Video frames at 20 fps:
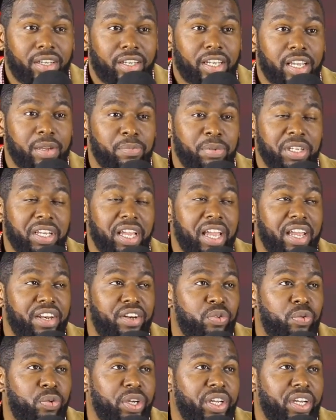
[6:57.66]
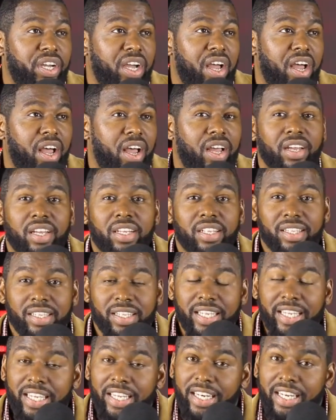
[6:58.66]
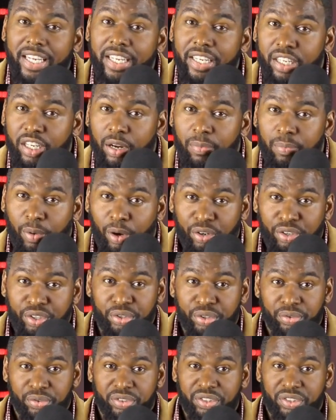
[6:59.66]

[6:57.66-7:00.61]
NBA doing lean in commercials.